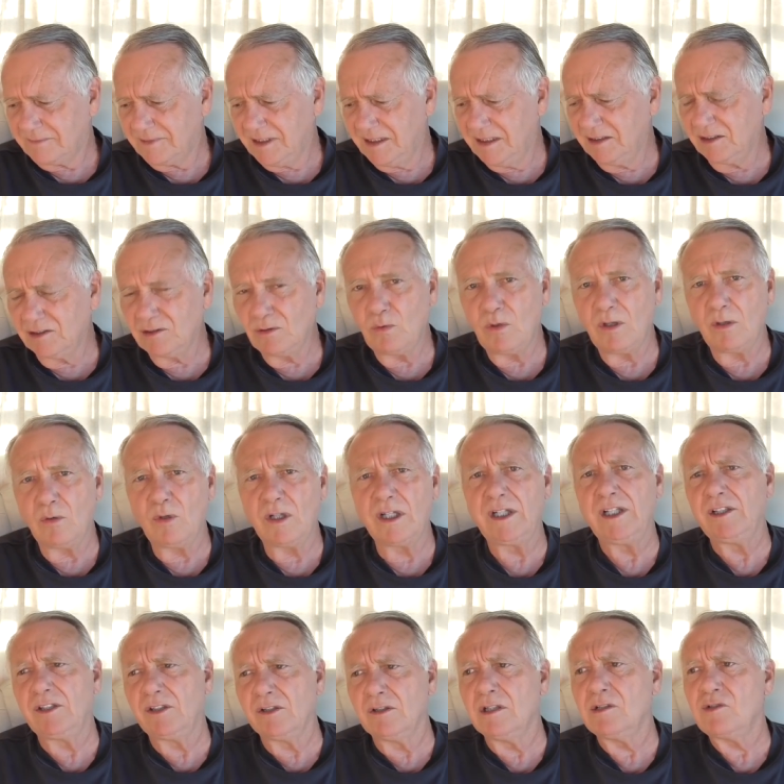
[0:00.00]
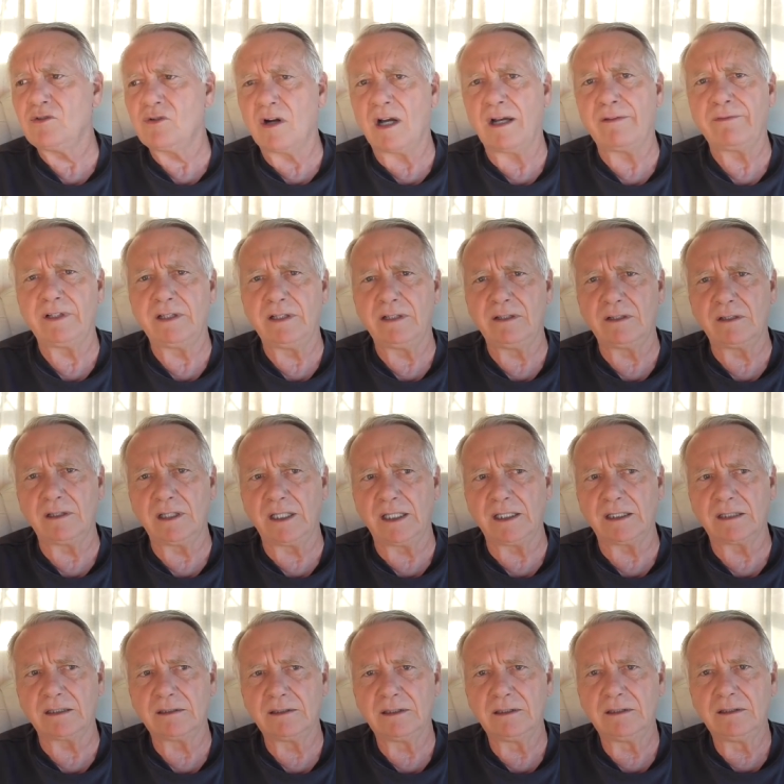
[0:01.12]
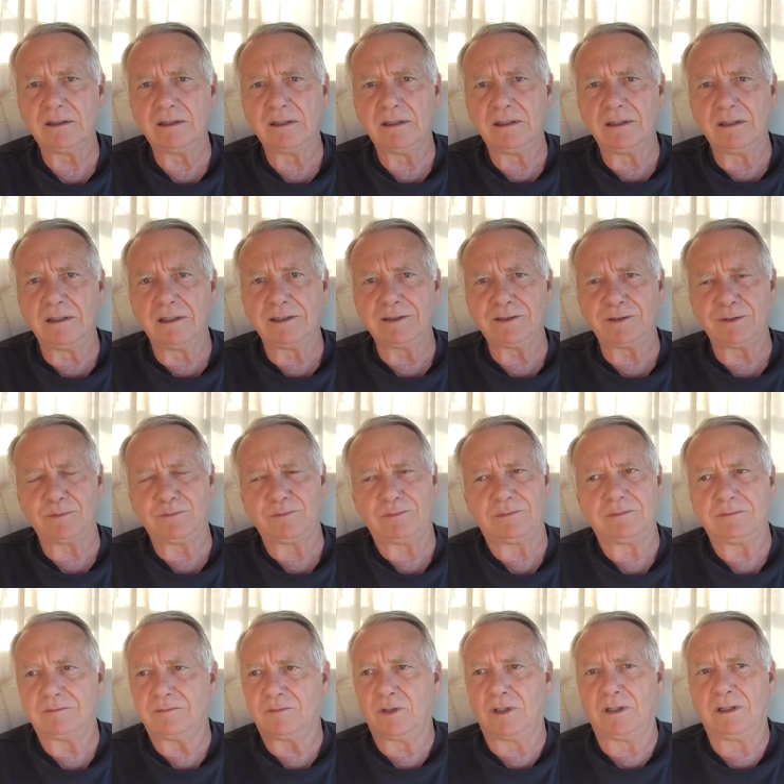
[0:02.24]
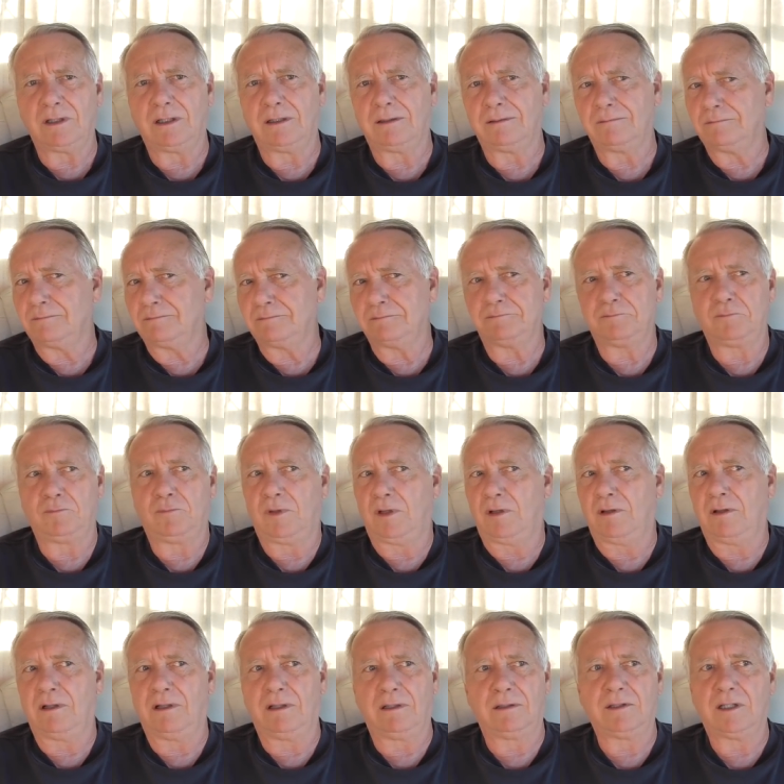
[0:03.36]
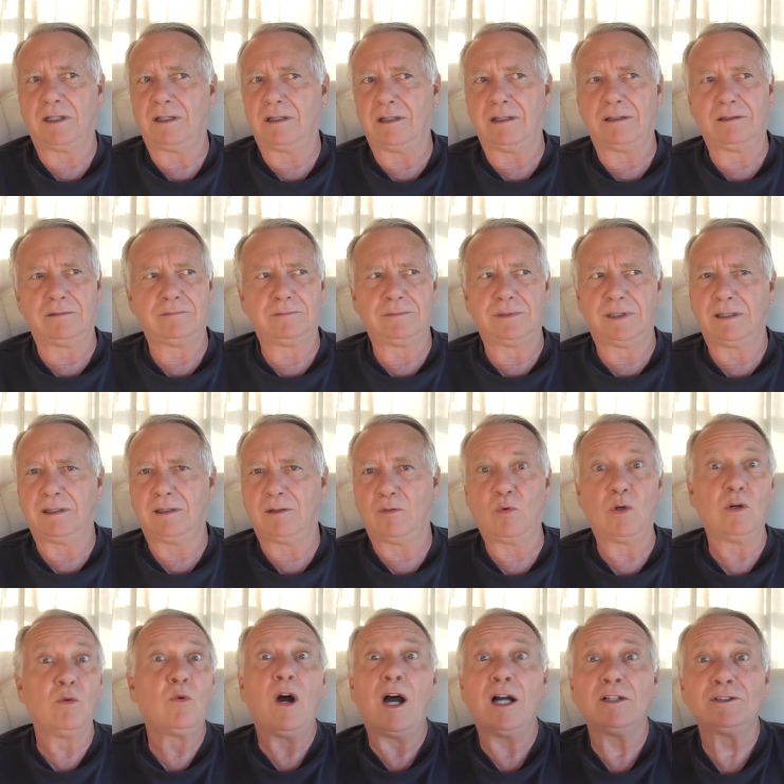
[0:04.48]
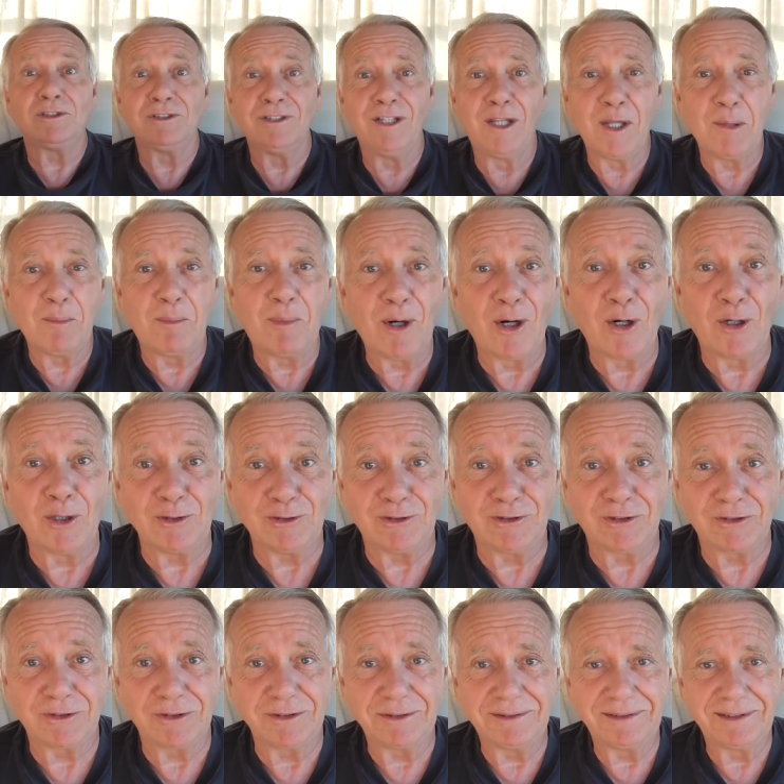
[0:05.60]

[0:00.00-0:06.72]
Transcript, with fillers: He said, "Well, what are you doing driving in the lake?" I um, uh, uh, uh, "We're watching the birds."